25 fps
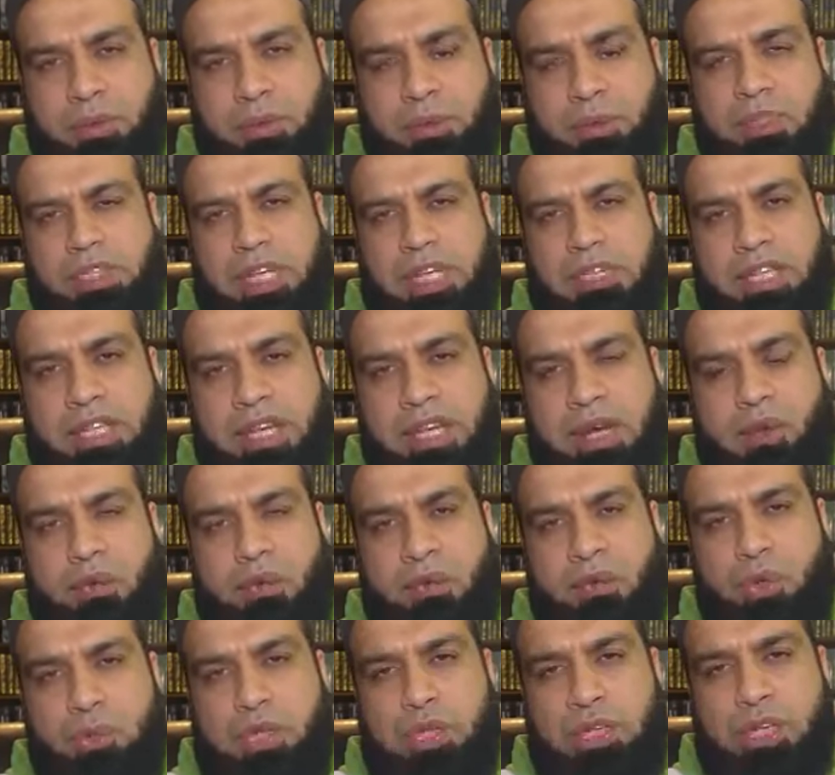Recite
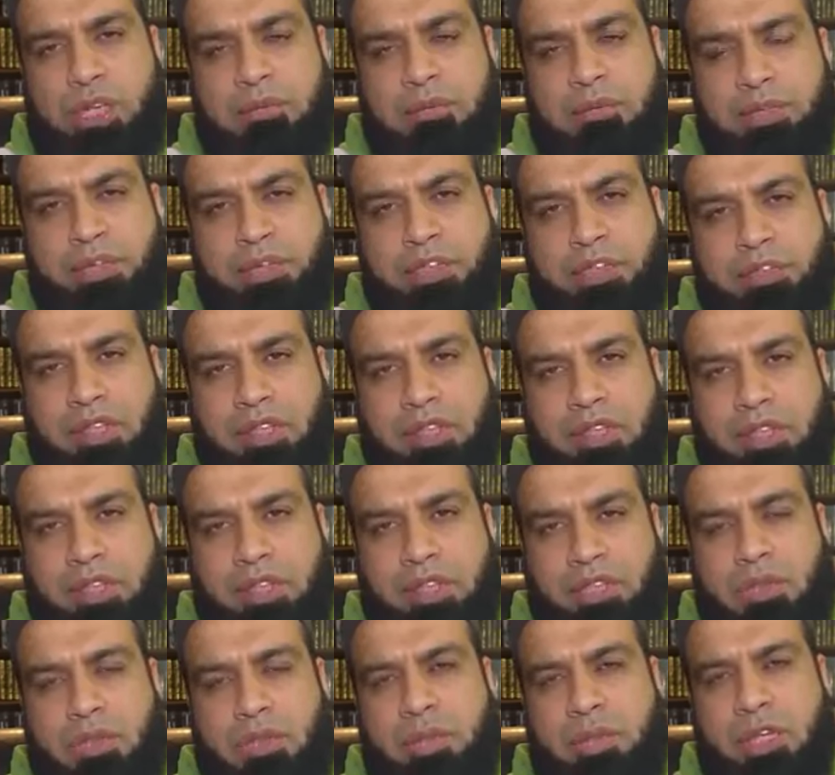A'udhu Billahi Minash Shaitanir
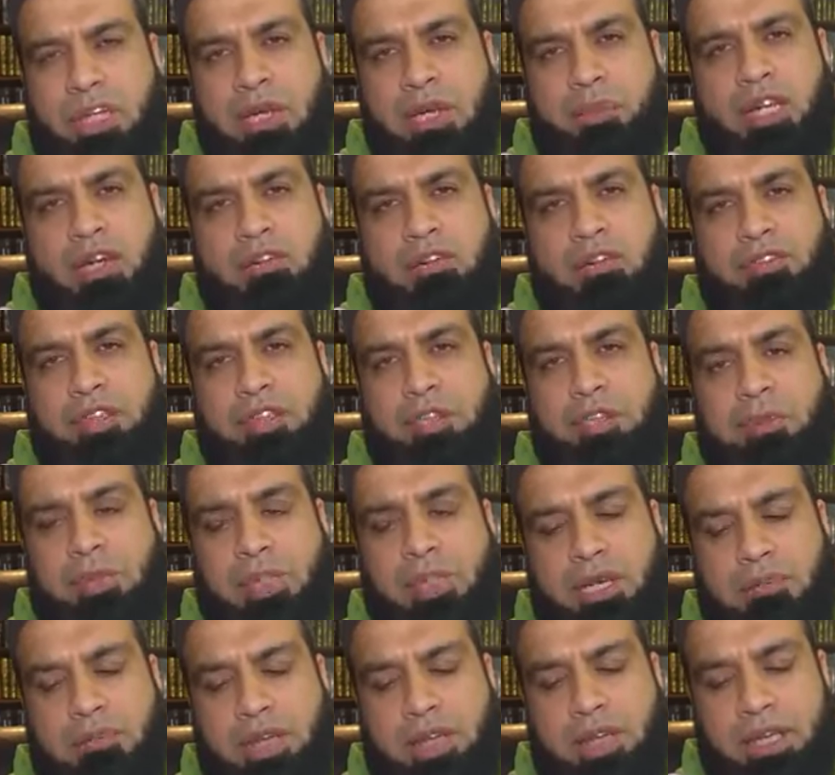Rajeem whenever you
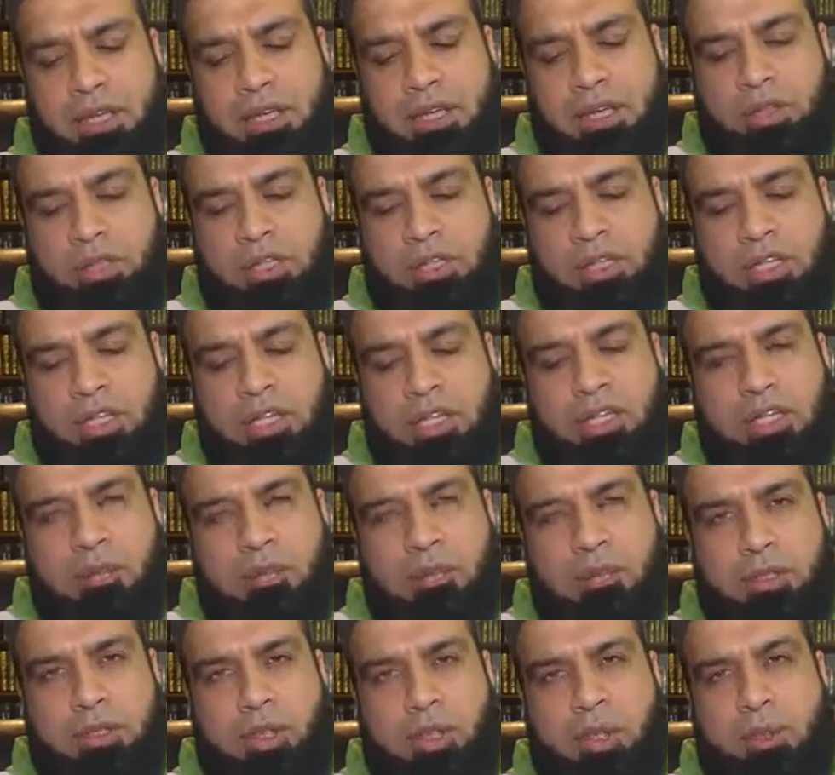become angry.
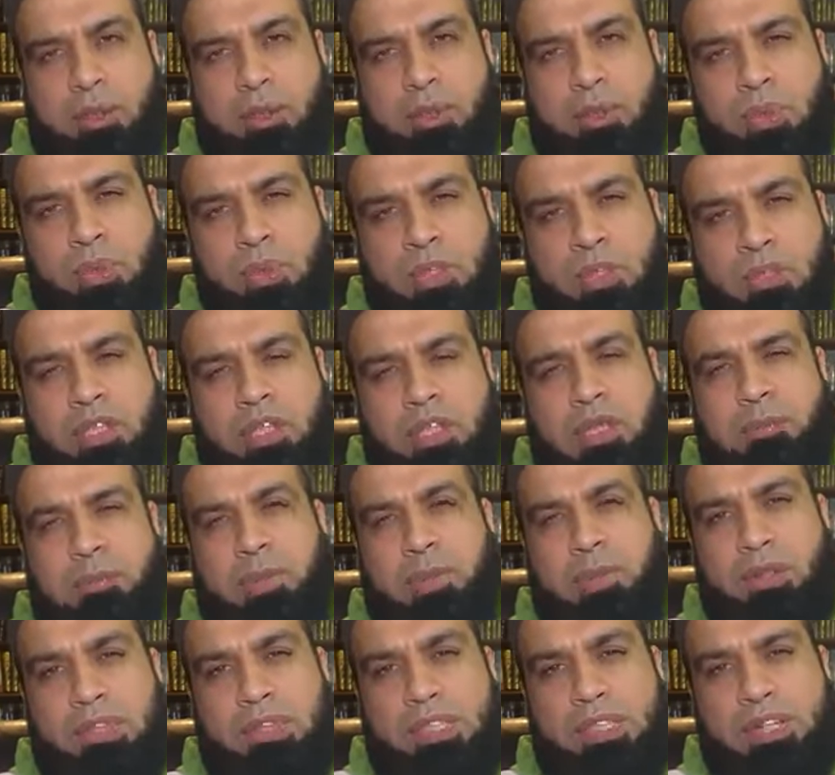Number two,
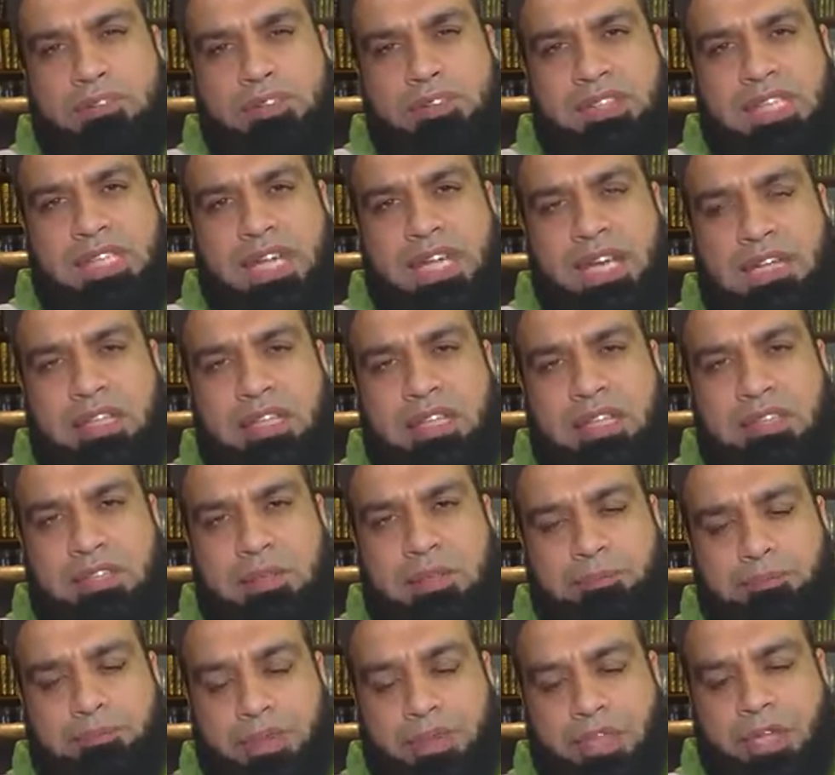keep yourself
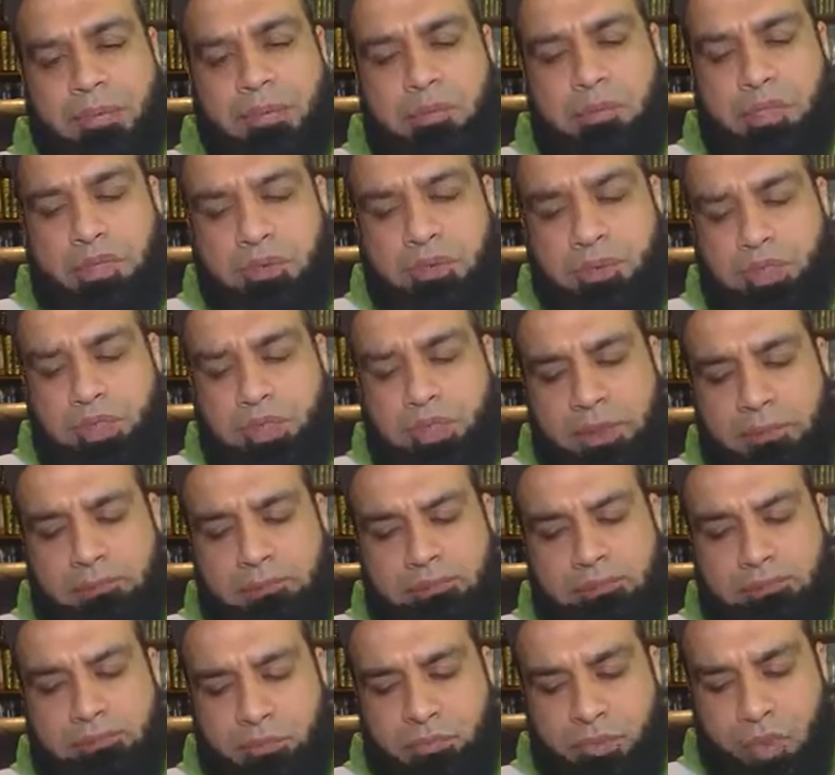silent. Number three,
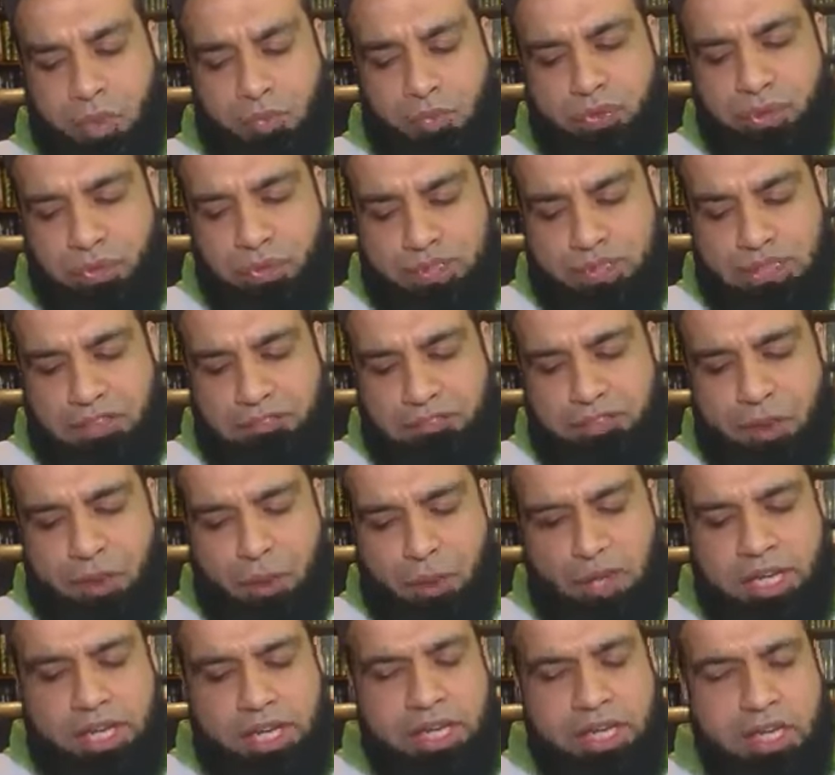move yourself
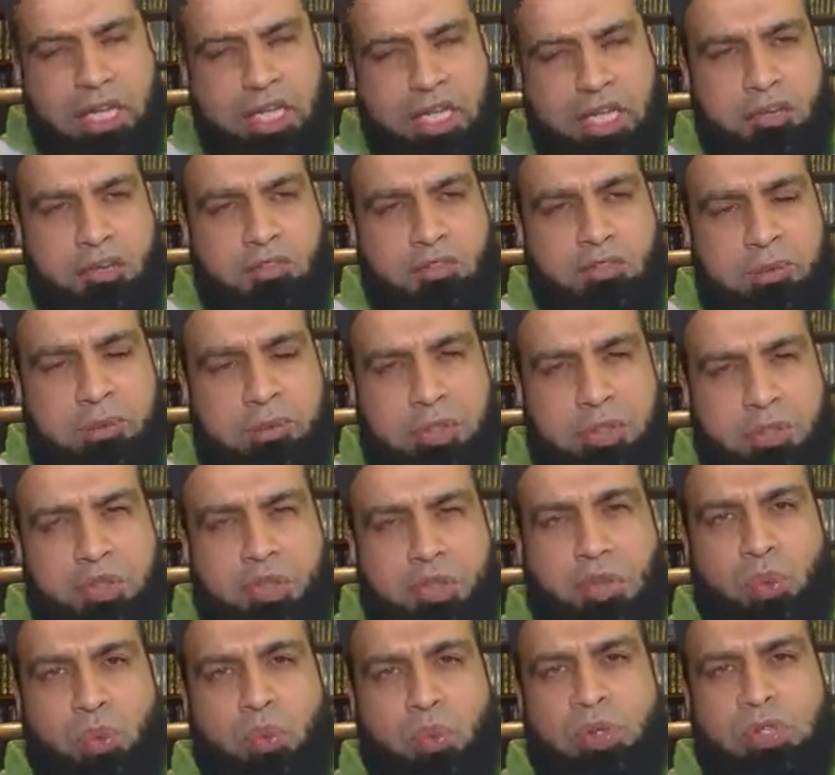away from the
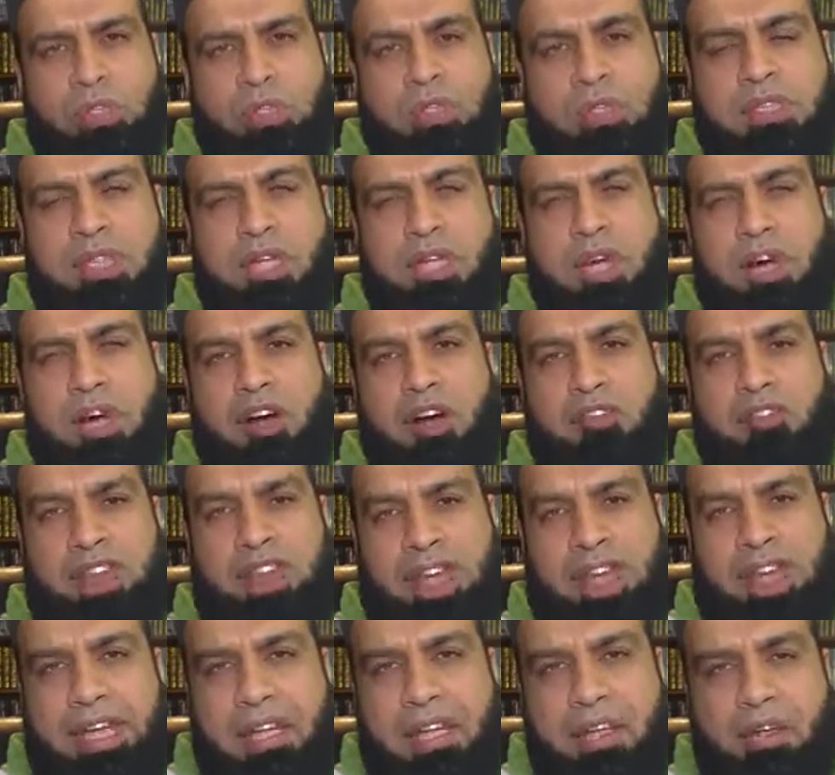source of
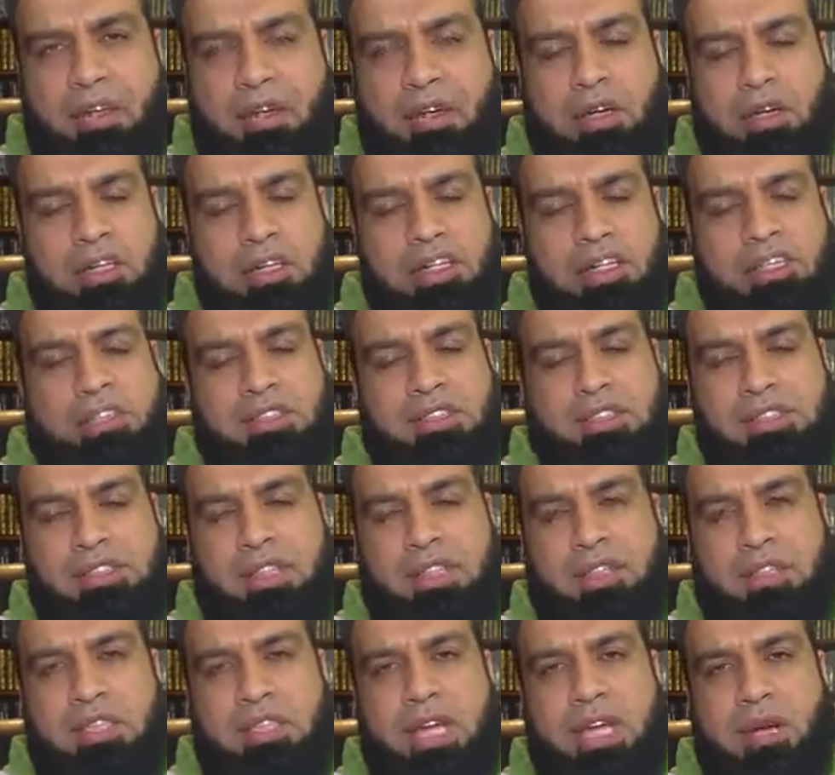anger.
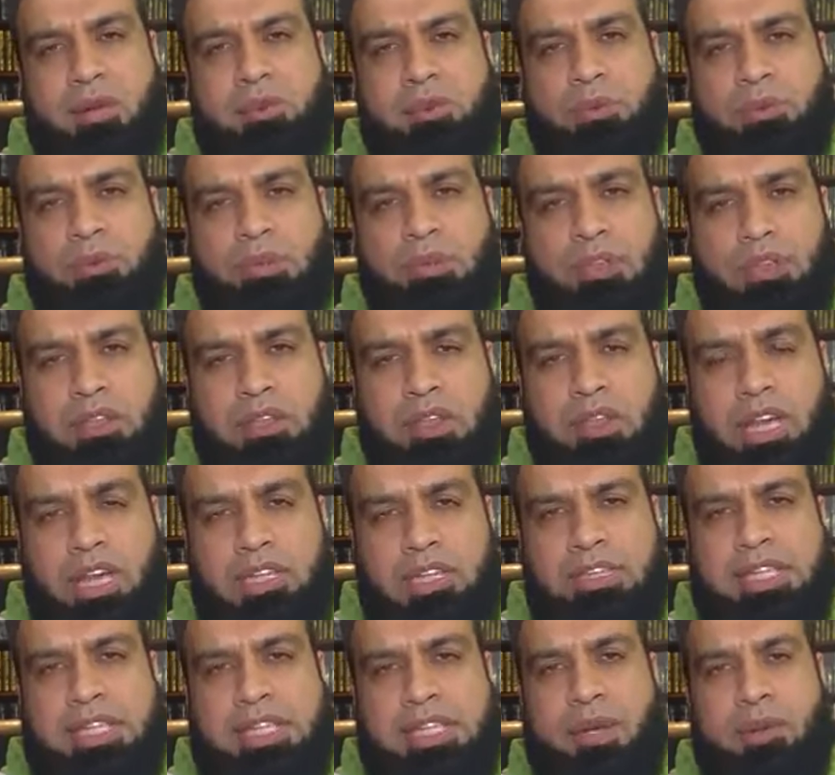Sit down,
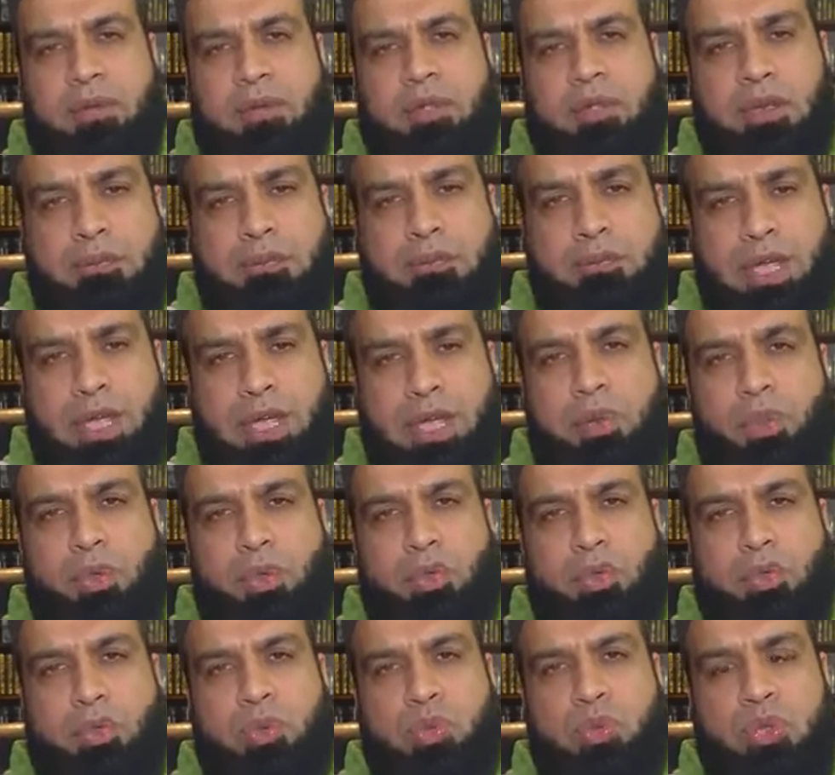lie down, make
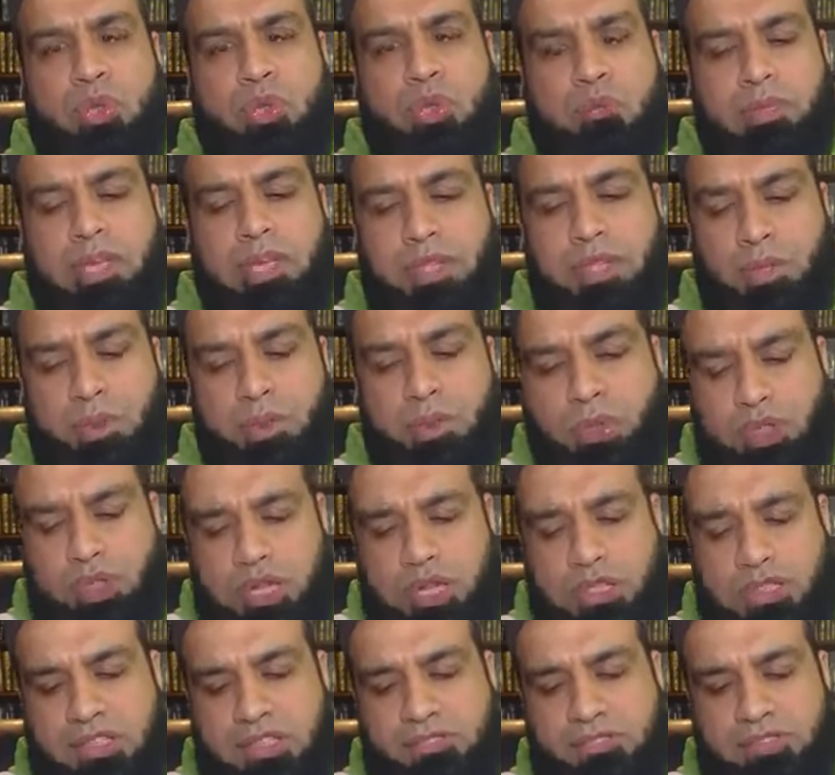wudu, make two
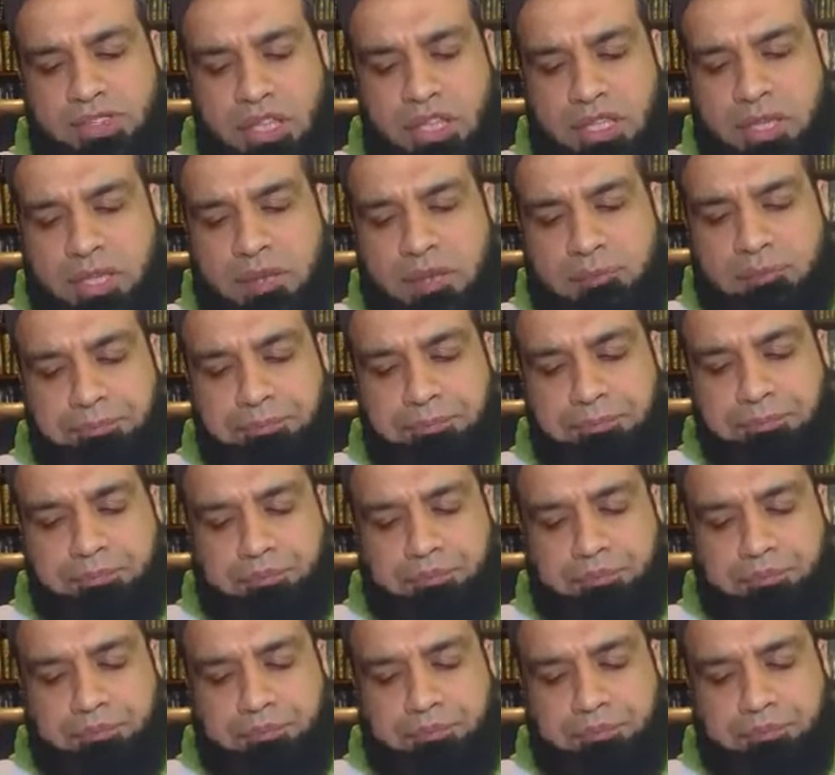rakats of salah.